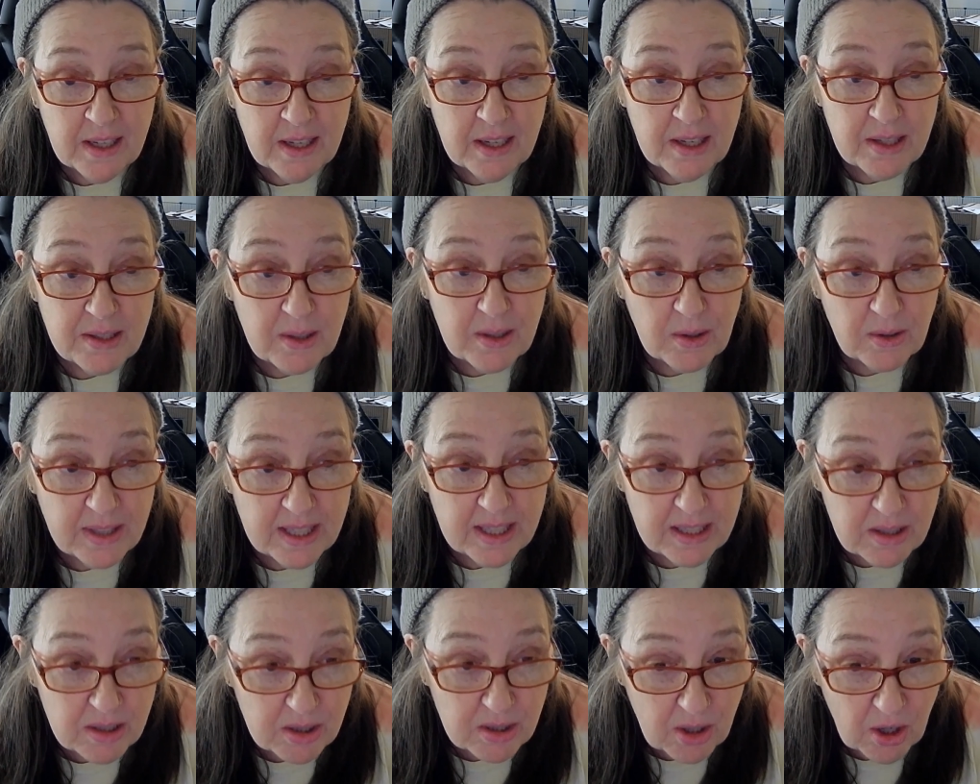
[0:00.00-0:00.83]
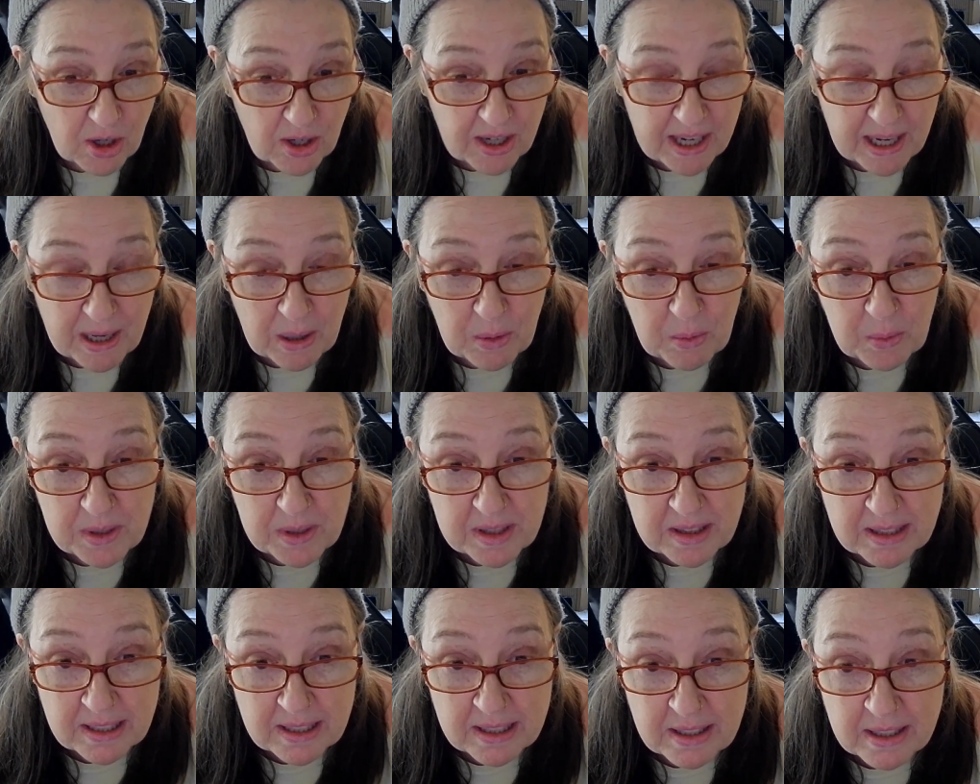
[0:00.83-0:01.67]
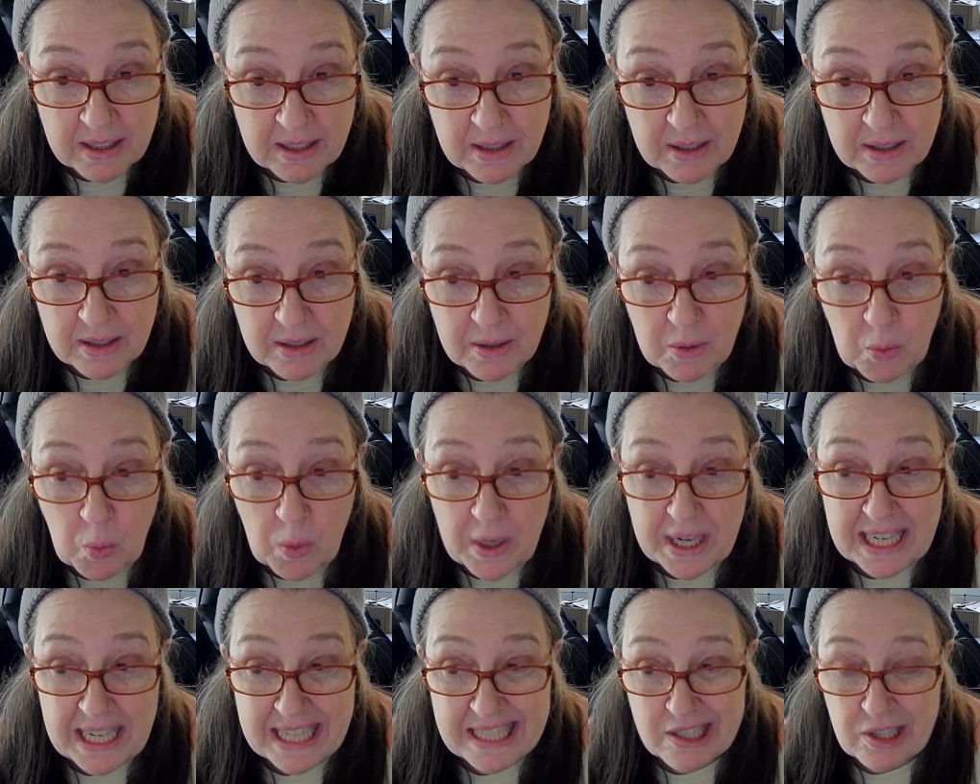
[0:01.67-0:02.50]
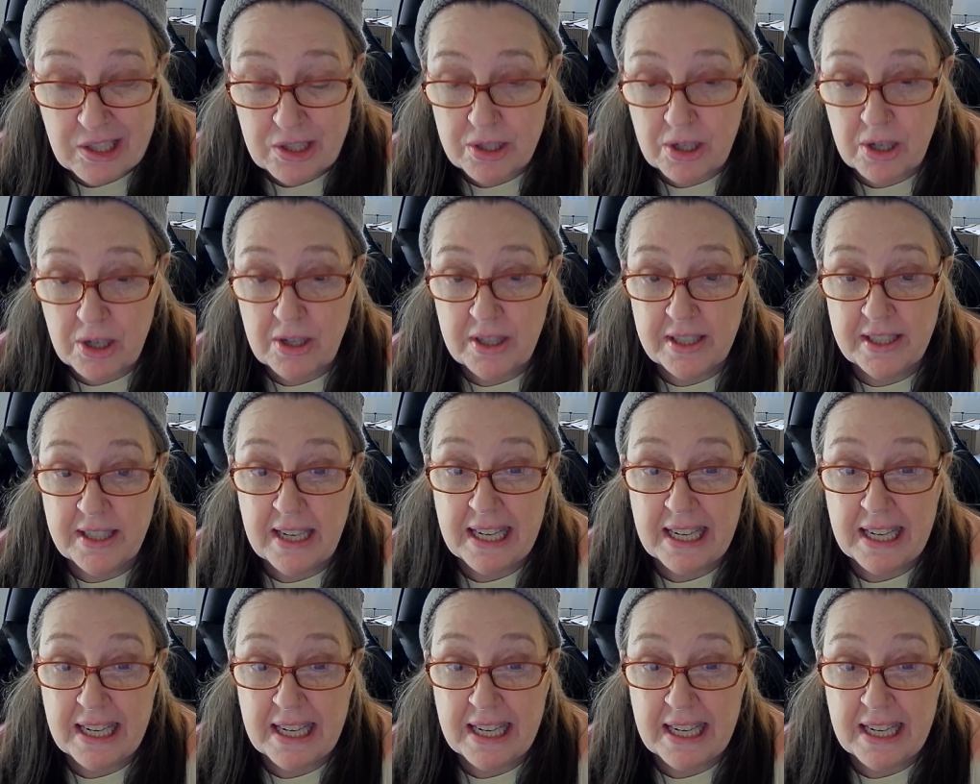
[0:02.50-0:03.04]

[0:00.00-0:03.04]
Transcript: So let's start out with when I started.